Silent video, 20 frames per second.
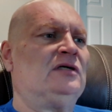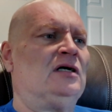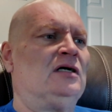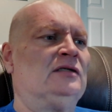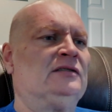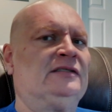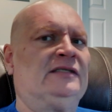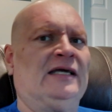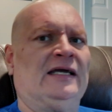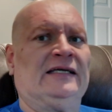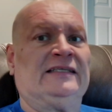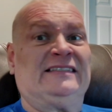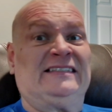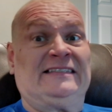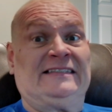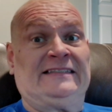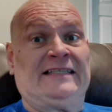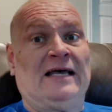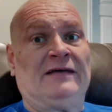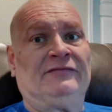on day
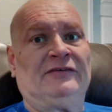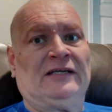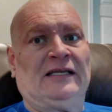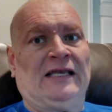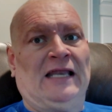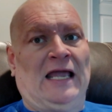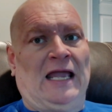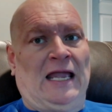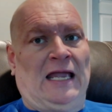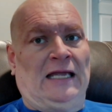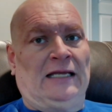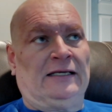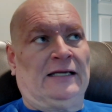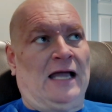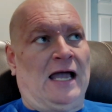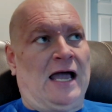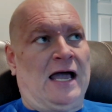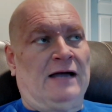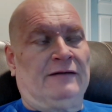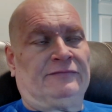7 and 8
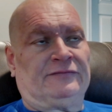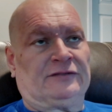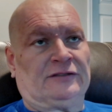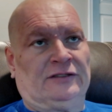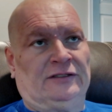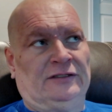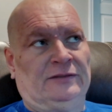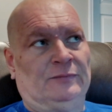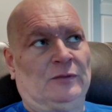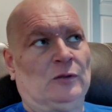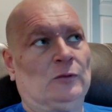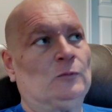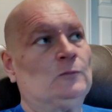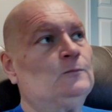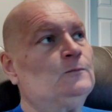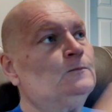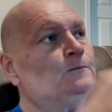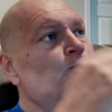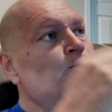after chemo.